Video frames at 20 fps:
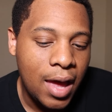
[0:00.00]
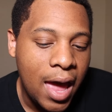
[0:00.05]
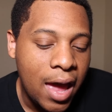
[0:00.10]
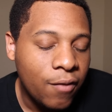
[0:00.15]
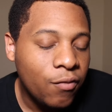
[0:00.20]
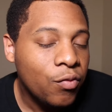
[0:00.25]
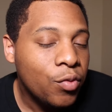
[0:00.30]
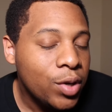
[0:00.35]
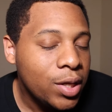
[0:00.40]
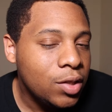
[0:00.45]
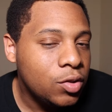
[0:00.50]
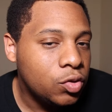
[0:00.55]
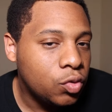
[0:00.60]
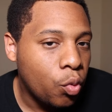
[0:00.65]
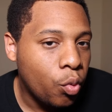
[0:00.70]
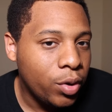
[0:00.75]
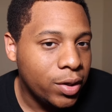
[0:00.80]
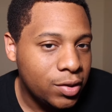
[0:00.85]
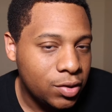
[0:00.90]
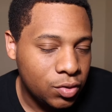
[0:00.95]
Every
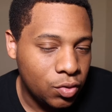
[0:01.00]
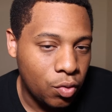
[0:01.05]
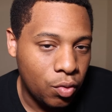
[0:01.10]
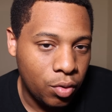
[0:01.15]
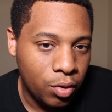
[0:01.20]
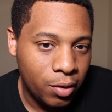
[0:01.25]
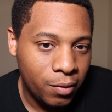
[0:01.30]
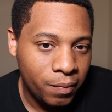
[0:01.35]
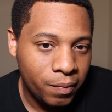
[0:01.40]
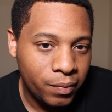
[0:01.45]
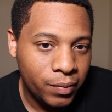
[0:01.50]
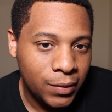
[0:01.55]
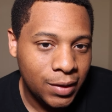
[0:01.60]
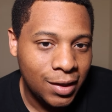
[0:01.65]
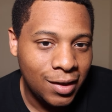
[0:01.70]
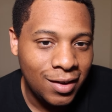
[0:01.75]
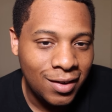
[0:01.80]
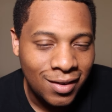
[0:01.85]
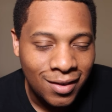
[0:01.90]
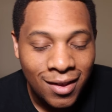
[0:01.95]
toy store,
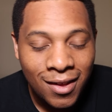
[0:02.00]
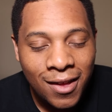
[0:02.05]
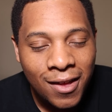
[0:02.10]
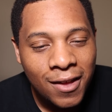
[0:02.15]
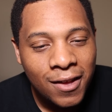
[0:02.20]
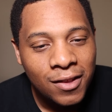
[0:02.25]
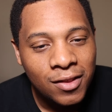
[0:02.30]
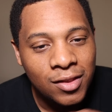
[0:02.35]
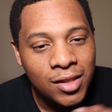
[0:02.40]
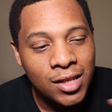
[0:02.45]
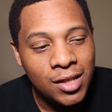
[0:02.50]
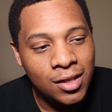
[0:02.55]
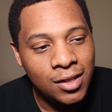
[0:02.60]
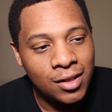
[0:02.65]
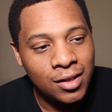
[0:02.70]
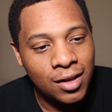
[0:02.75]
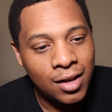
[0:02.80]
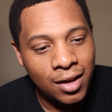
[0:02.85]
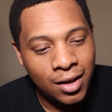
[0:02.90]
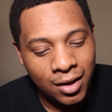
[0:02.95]

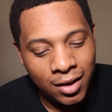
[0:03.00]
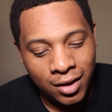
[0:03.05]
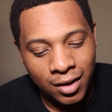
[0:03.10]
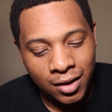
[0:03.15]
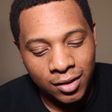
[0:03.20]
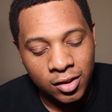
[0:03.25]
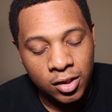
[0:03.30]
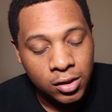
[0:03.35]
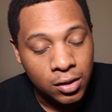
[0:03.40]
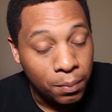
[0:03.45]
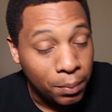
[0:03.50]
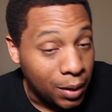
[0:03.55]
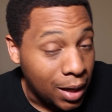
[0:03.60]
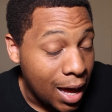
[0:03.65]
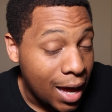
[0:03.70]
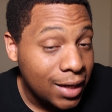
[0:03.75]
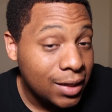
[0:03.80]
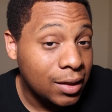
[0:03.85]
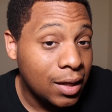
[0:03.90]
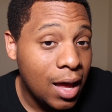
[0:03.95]
the
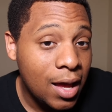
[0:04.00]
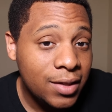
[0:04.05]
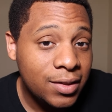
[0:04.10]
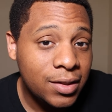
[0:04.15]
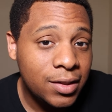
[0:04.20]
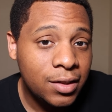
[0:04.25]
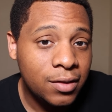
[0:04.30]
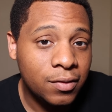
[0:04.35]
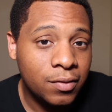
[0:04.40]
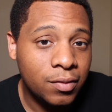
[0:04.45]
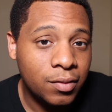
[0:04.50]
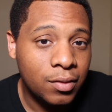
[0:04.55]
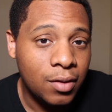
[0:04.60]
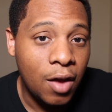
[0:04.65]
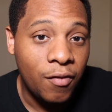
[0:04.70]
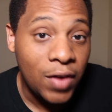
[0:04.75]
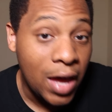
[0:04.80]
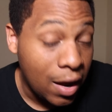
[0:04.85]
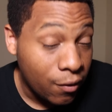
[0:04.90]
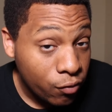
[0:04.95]
supply closet
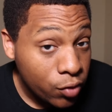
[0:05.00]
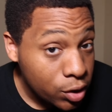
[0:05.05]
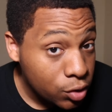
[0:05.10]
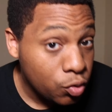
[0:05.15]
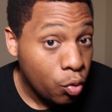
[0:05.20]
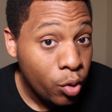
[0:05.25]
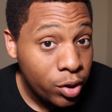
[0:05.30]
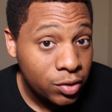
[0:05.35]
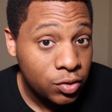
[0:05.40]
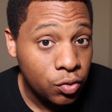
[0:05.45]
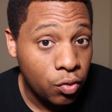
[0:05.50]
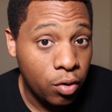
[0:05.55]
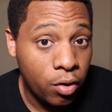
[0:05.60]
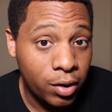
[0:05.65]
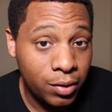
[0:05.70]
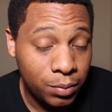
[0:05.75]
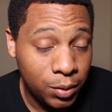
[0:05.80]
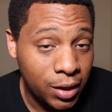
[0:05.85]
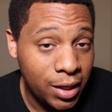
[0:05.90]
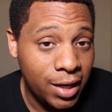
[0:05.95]
of every toy
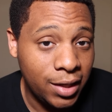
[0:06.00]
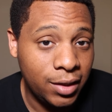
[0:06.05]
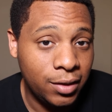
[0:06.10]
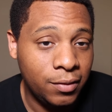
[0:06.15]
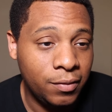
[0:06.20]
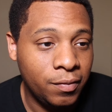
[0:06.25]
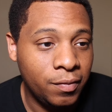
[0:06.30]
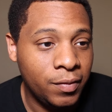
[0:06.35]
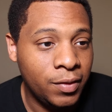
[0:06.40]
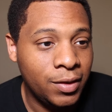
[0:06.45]
store on the planet